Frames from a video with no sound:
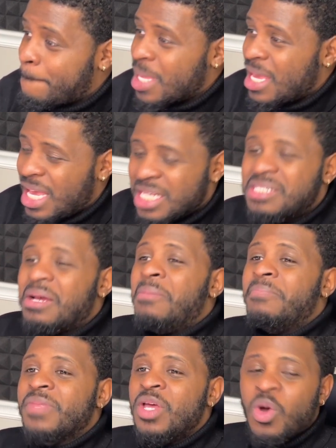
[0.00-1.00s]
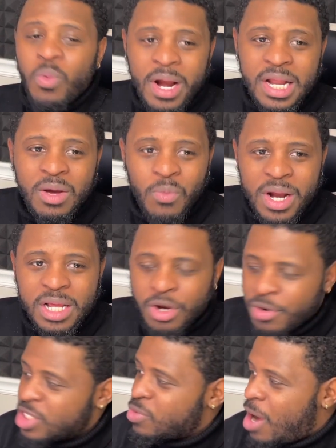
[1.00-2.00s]
is some, what did
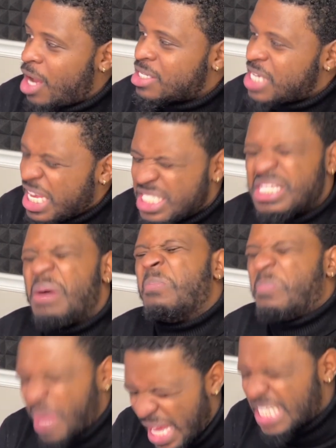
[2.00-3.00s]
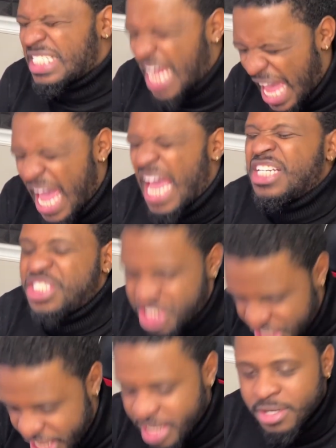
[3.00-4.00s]
Chris Rock say? Some bitch-ass shit.